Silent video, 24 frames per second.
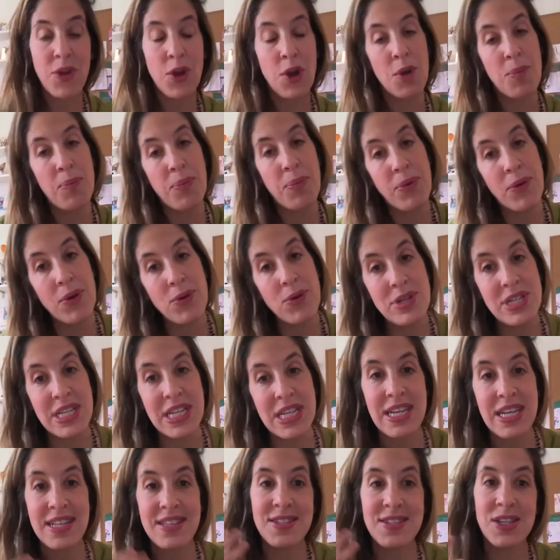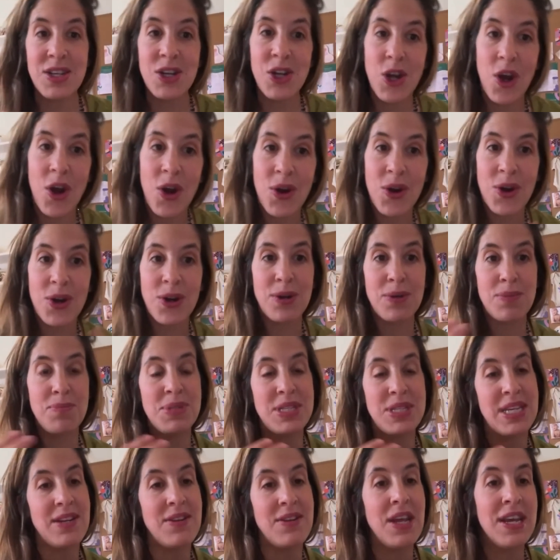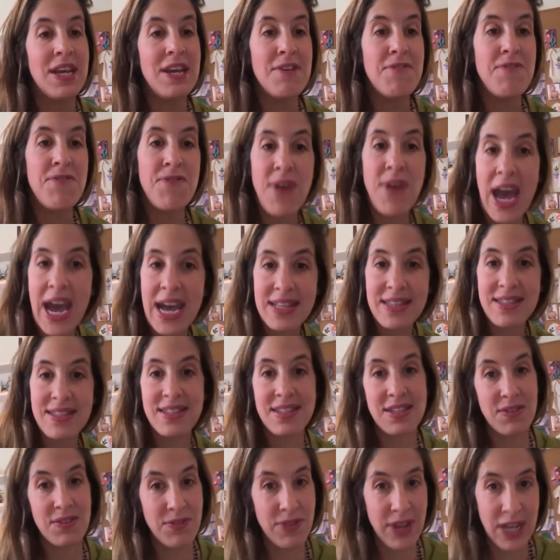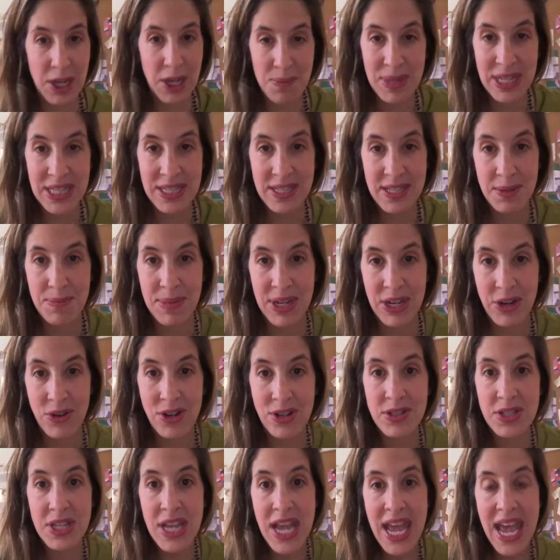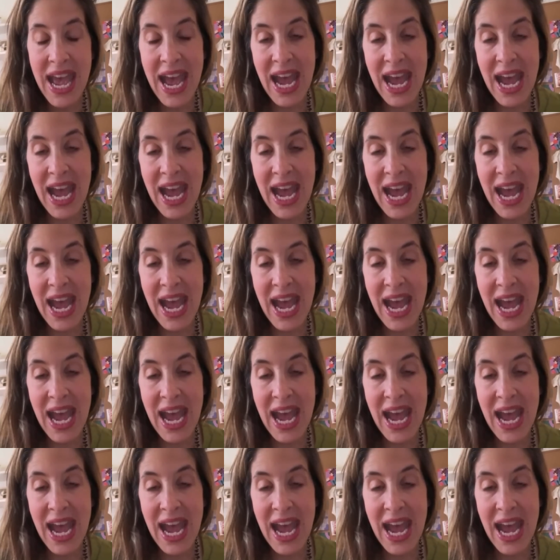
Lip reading: There are proteins and carbs and fats and vitamins and minerals.